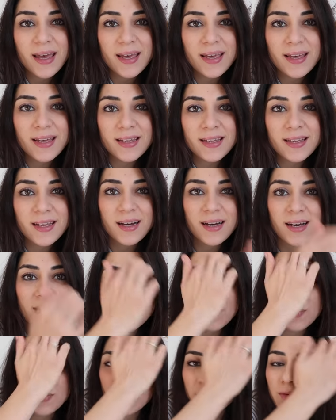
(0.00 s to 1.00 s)
and
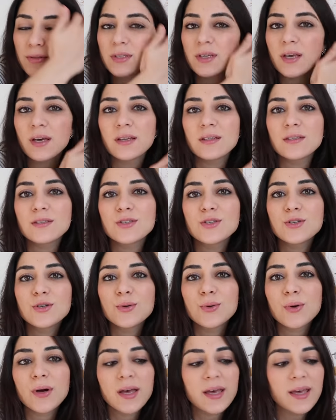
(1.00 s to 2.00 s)
I'm about to get
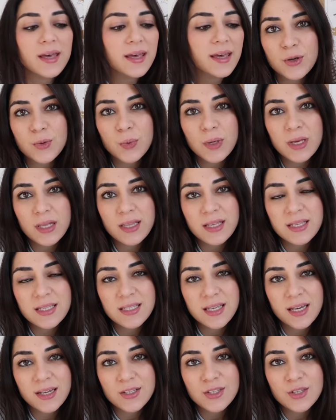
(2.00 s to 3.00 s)
into a weekly
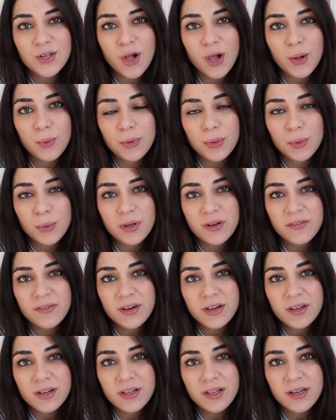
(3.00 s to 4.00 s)
status call with one of
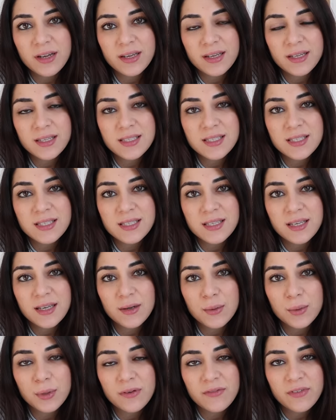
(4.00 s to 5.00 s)
our clients,
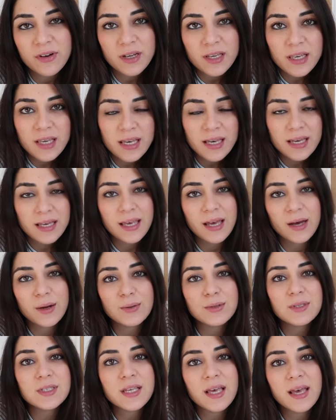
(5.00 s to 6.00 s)
uh, one of our key
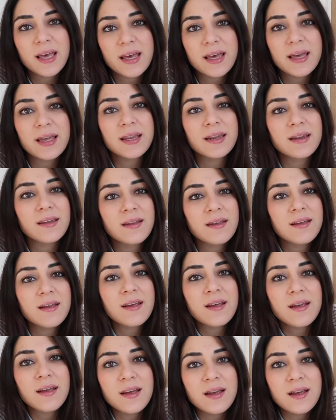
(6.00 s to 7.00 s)
accounts and
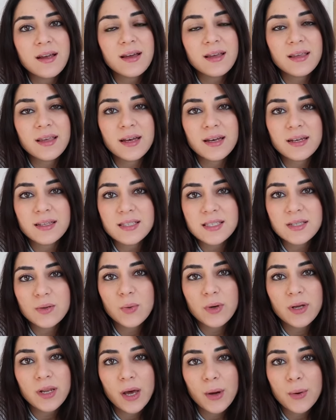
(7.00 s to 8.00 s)
yeah, it's a
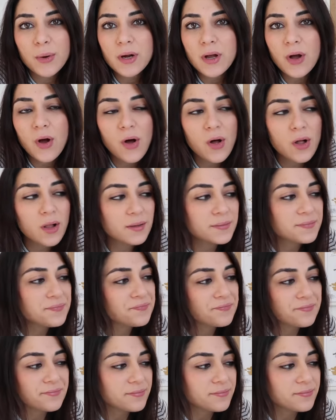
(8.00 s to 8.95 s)
one hour call